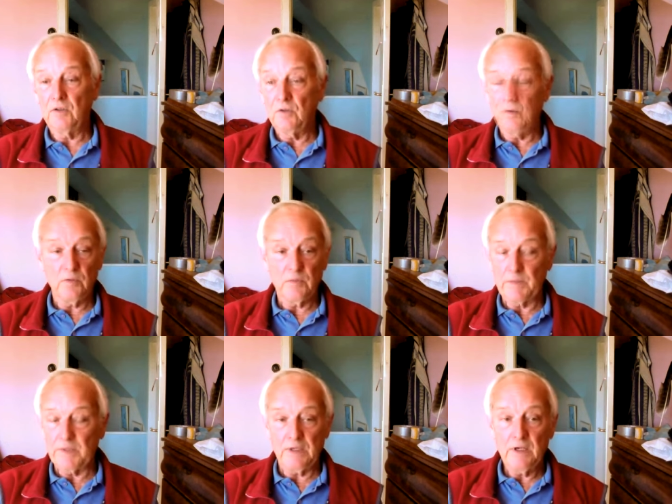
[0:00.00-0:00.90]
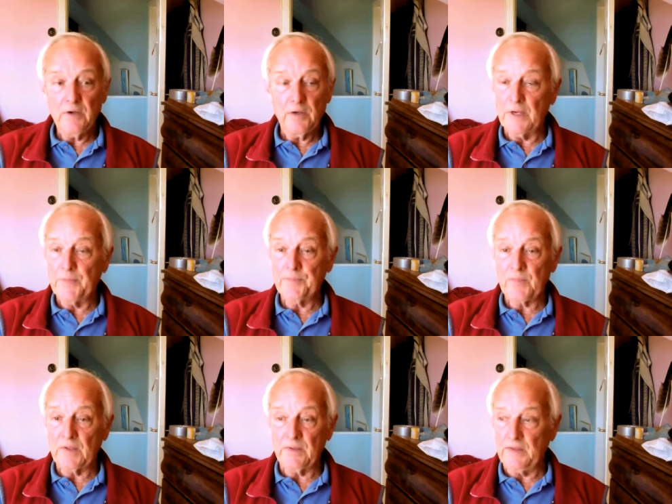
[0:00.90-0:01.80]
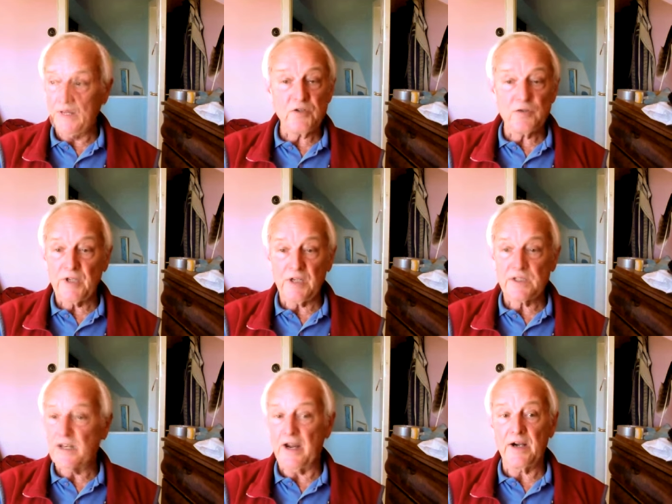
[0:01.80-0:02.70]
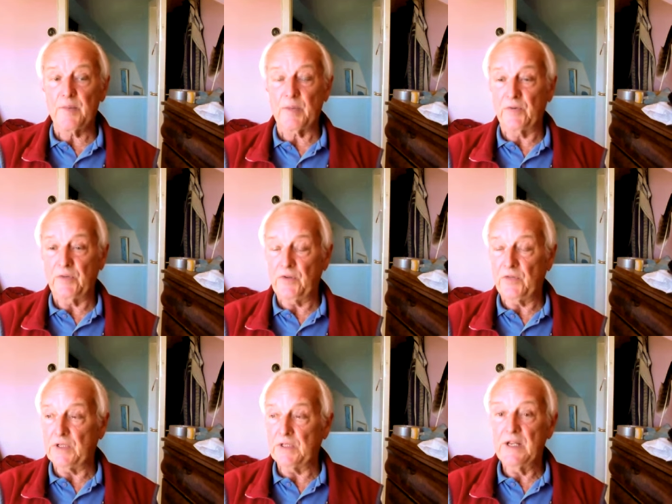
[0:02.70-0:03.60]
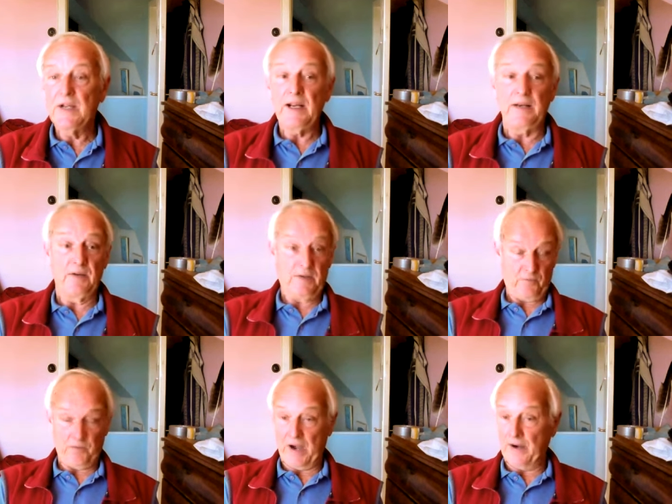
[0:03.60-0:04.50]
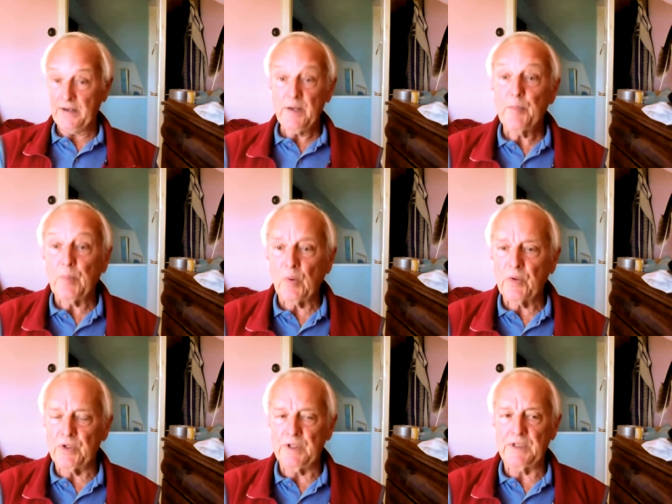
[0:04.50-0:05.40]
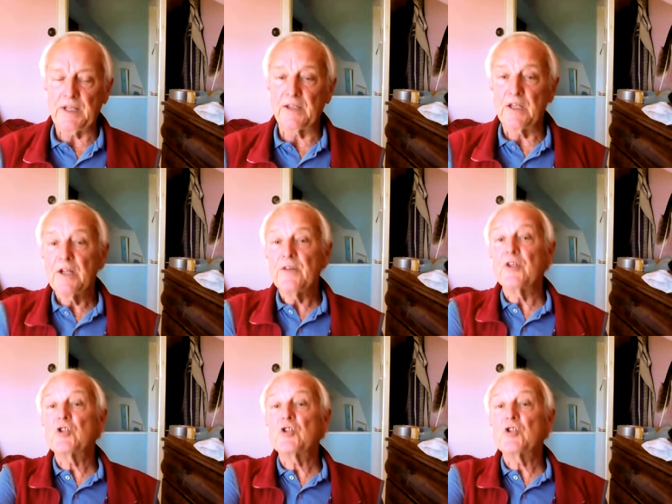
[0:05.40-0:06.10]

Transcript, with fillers: Mm-hmm. I mean, um, the nature takes care about these things, and very important in that the